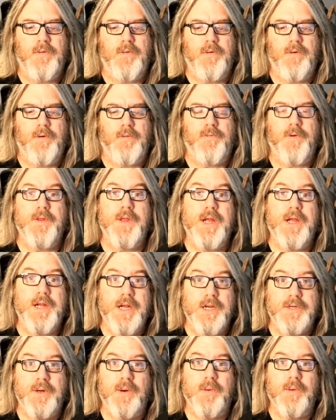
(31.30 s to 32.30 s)
for the
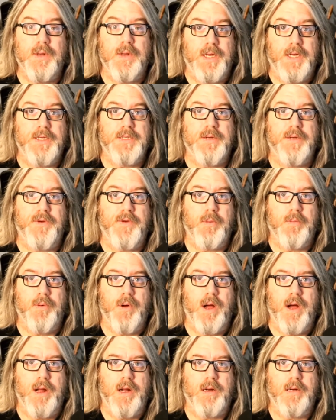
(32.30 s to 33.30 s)
initial release of your
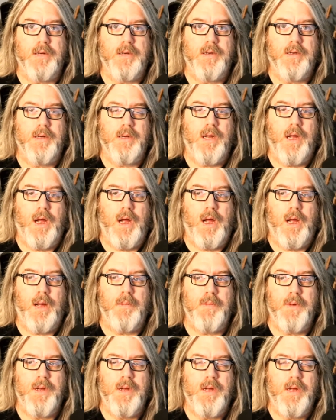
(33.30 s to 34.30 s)
product.
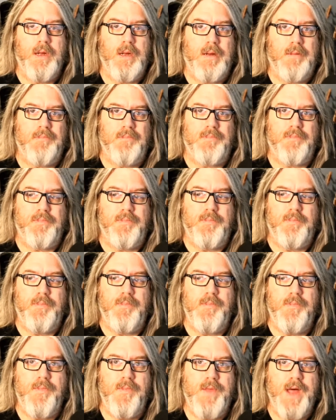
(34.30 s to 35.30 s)
Um,
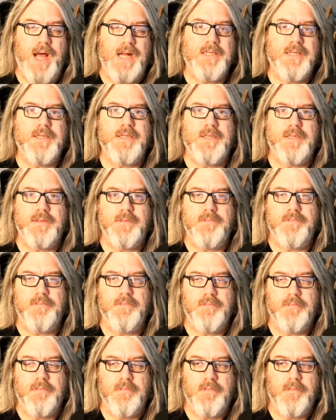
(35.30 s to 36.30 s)
that's
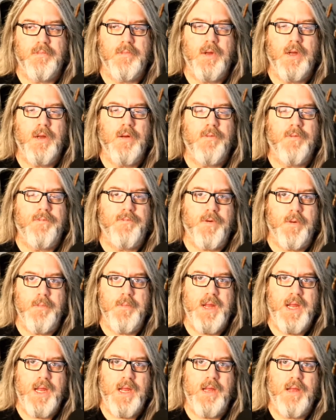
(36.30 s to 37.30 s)
for
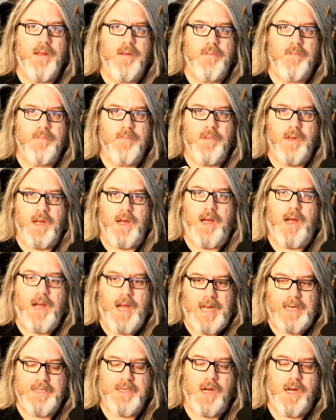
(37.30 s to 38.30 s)
me.
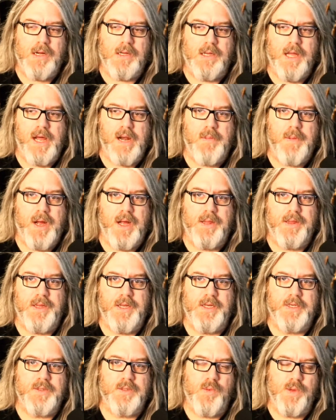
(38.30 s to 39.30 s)
I talk a lot about
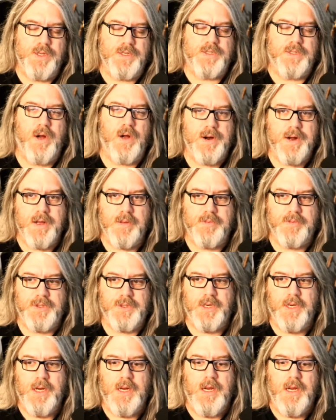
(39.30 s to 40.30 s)
this with startups.
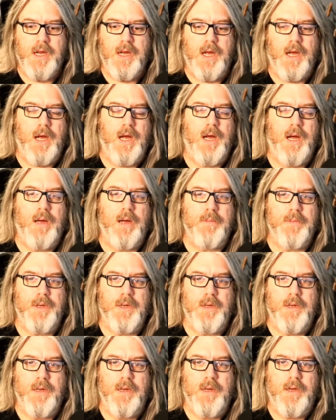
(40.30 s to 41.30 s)
Um,
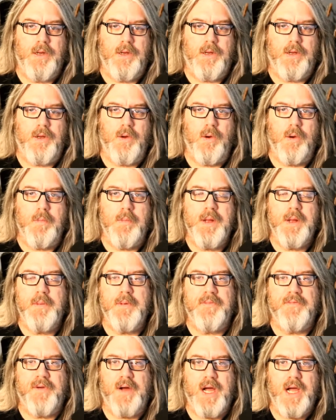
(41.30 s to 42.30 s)
your
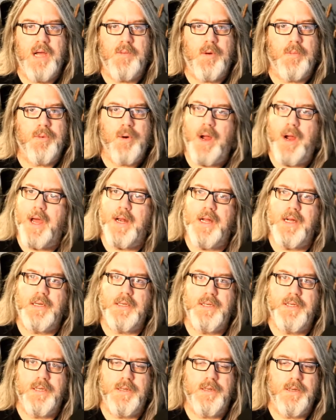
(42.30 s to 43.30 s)
minimum viable
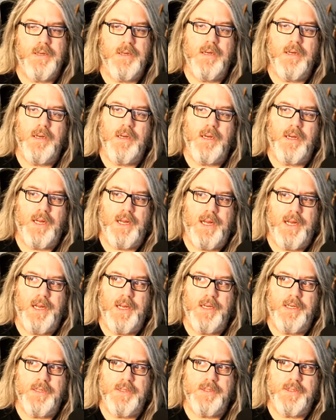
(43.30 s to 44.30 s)
product
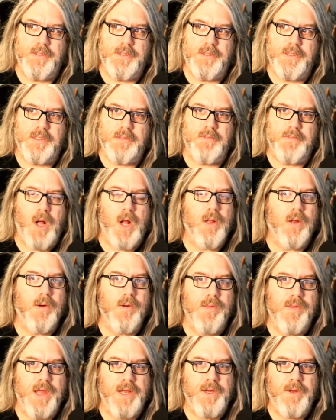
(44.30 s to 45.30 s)
is smaller
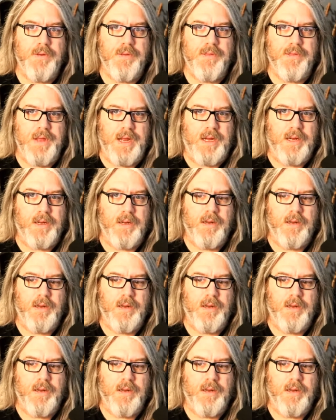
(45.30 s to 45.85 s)
than you think.